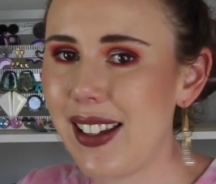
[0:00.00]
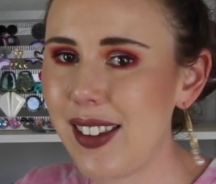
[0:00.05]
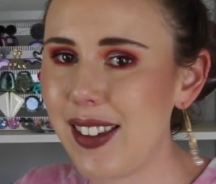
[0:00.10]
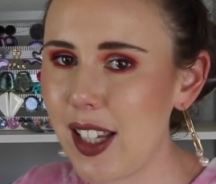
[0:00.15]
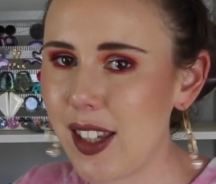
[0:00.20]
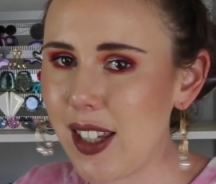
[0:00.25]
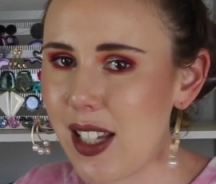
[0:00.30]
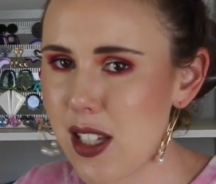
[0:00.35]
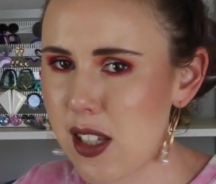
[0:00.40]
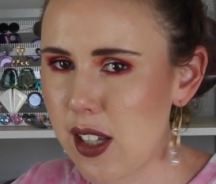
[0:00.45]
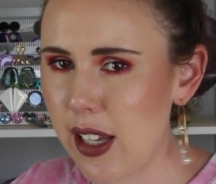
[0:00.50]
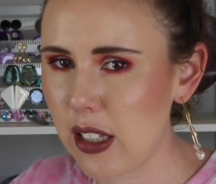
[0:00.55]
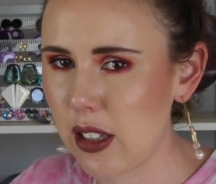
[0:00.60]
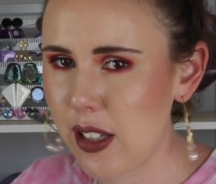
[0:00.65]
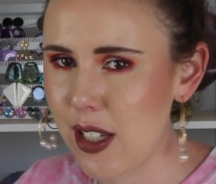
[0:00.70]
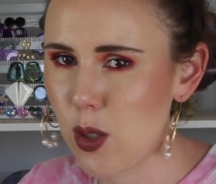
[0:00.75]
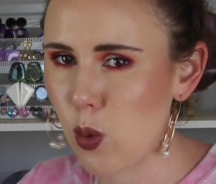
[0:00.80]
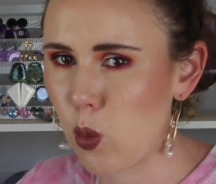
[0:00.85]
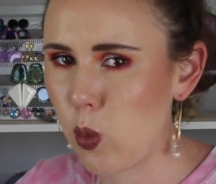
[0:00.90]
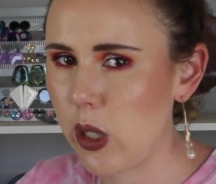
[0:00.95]
And then there's like
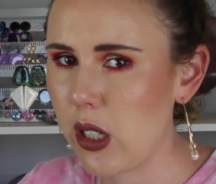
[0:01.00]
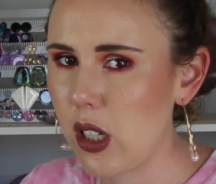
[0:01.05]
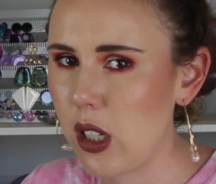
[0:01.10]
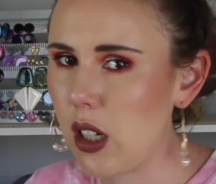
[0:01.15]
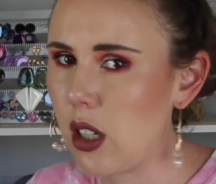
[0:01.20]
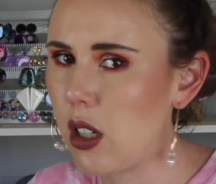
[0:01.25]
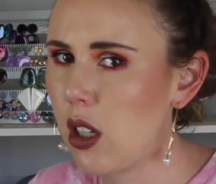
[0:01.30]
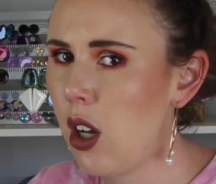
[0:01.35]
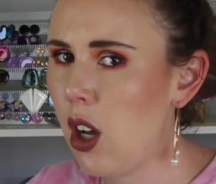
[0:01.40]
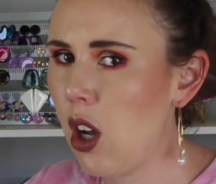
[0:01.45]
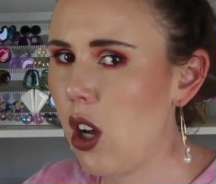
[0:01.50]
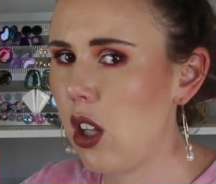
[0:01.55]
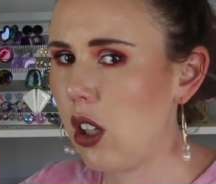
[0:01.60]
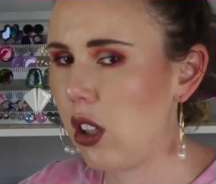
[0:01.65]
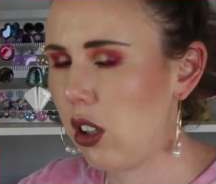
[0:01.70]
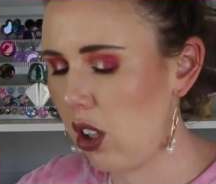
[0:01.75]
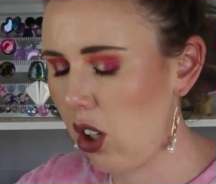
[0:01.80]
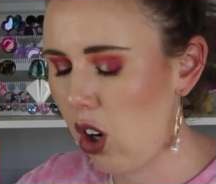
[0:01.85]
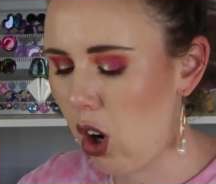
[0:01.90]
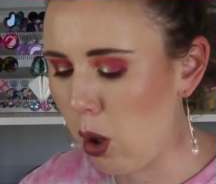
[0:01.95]
these weird
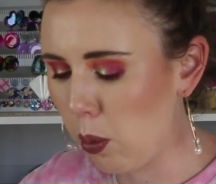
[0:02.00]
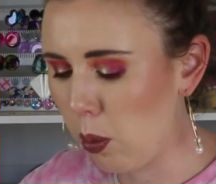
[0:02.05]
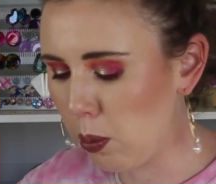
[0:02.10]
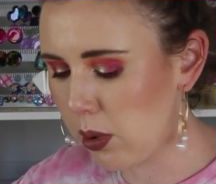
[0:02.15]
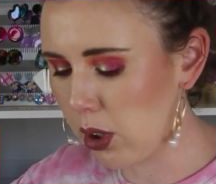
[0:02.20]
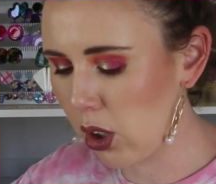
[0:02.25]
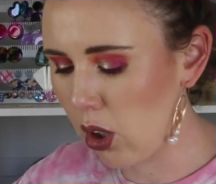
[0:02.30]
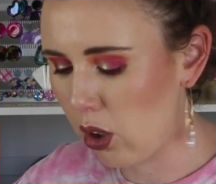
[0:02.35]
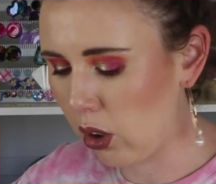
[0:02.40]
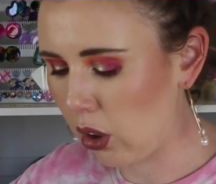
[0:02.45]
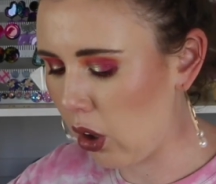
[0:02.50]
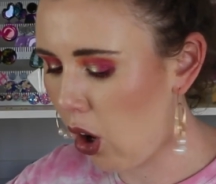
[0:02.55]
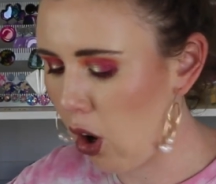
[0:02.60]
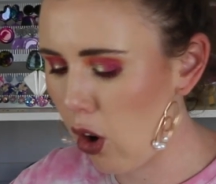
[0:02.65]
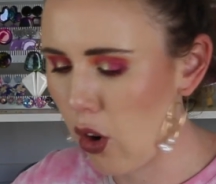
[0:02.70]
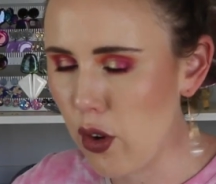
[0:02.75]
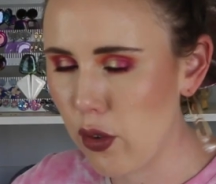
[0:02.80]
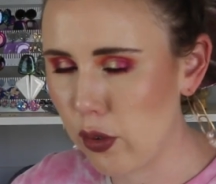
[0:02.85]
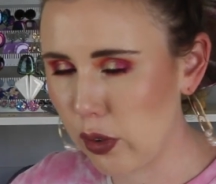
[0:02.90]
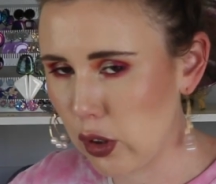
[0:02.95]
oblong
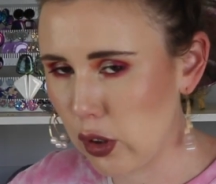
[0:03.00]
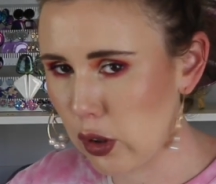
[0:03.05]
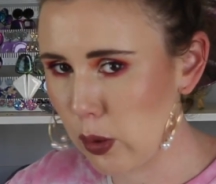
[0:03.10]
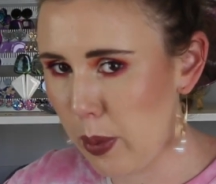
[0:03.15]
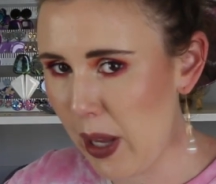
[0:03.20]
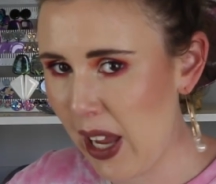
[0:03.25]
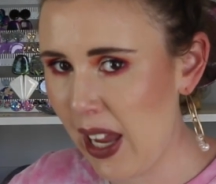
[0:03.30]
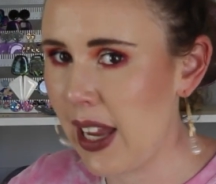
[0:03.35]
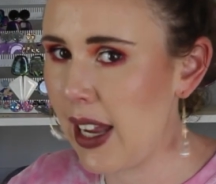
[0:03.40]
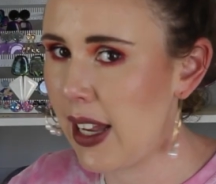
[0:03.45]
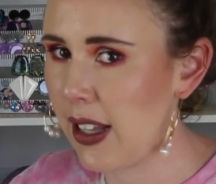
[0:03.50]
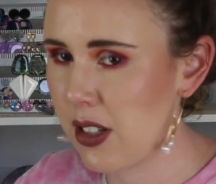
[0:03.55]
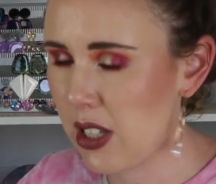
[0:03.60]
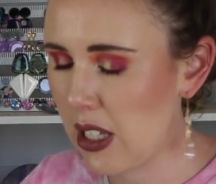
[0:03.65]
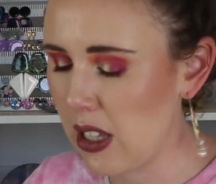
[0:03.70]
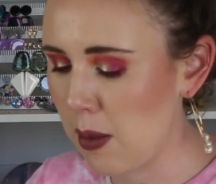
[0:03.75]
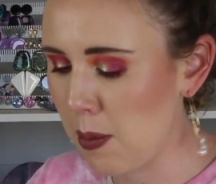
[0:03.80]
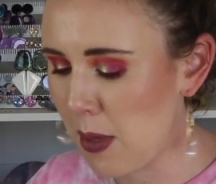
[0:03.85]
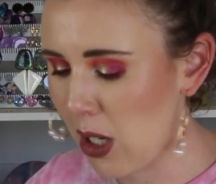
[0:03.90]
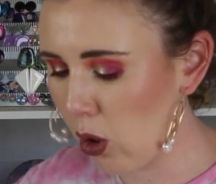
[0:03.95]
oval pans
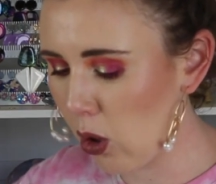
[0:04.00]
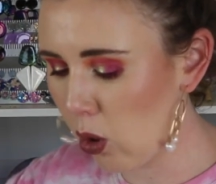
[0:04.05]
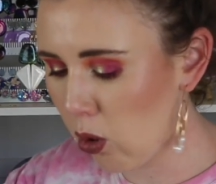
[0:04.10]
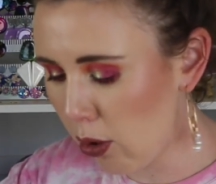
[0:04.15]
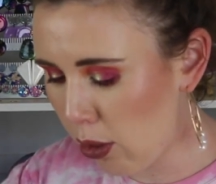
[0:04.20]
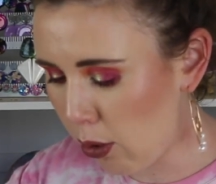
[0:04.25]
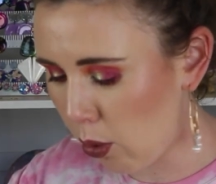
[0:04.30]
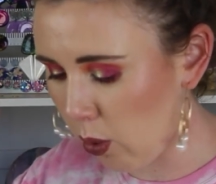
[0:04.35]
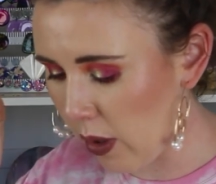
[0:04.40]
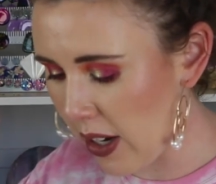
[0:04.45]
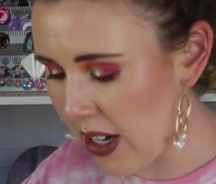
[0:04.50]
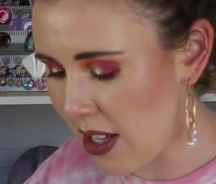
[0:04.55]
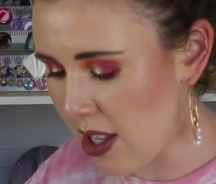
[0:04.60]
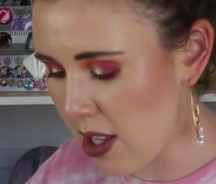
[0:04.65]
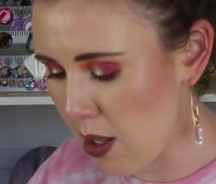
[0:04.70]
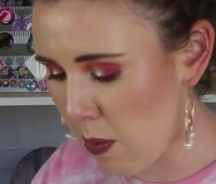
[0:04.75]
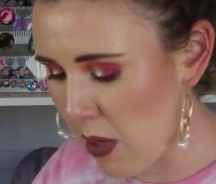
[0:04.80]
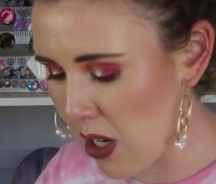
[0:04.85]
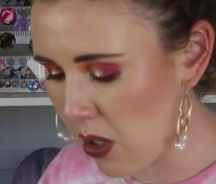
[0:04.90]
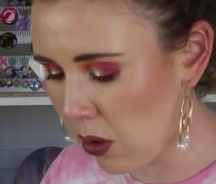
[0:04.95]
in the middle, three in
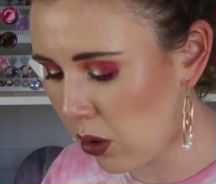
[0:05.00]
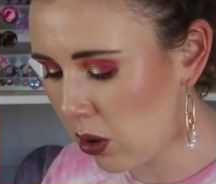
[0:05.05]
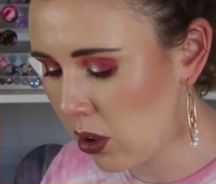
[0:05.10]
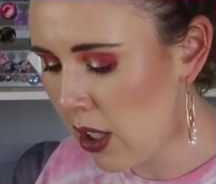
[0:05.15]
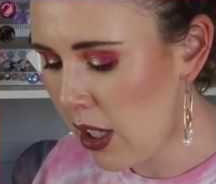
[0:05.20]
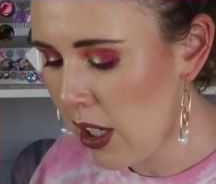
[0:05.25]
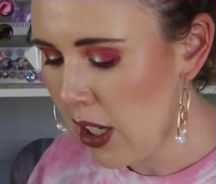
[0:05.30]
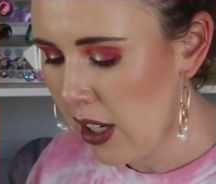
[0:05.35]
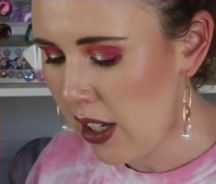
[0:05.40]
the middle.